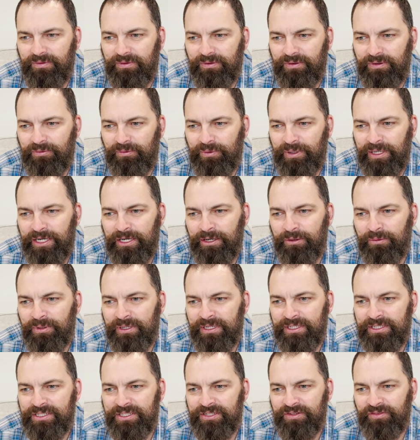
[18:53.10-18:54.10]
where I
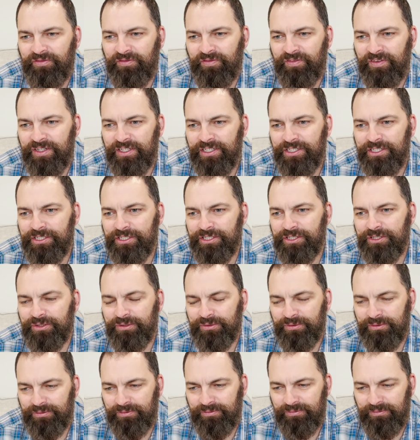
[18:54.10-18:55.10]
wanted to fish.
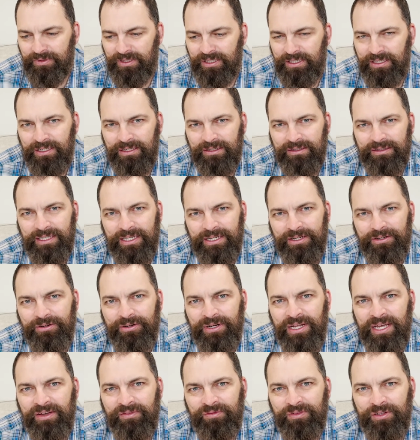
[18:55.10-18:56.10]
They don't
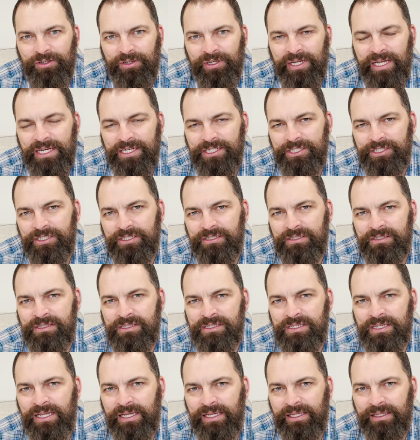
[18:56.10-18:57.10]
have
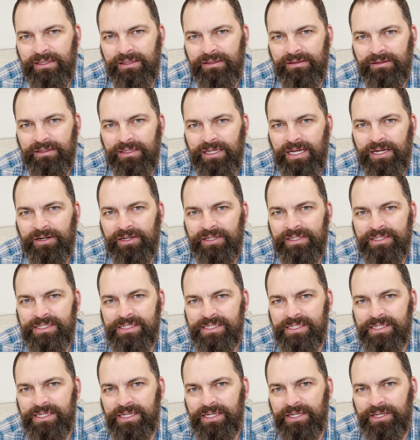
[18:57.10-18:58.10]
locations, like out in
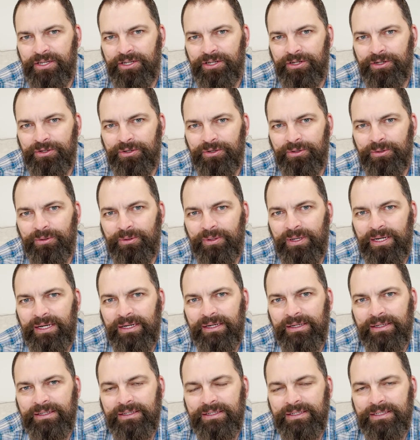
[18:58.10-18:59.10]
CQ
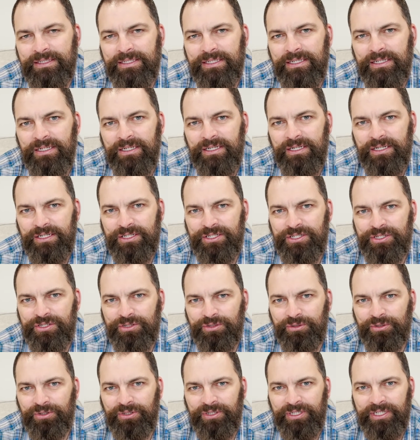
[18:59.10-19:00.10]
and
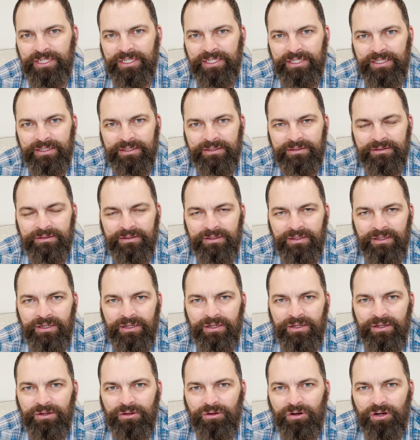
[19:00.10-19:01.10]
Astoria,
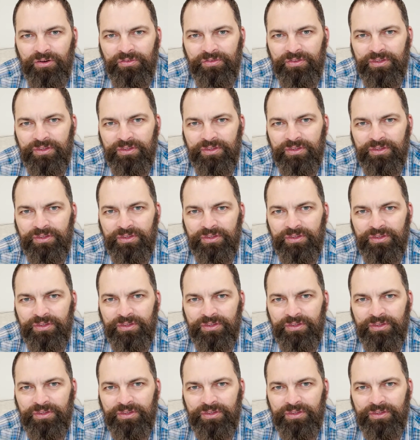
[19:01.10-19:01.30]
off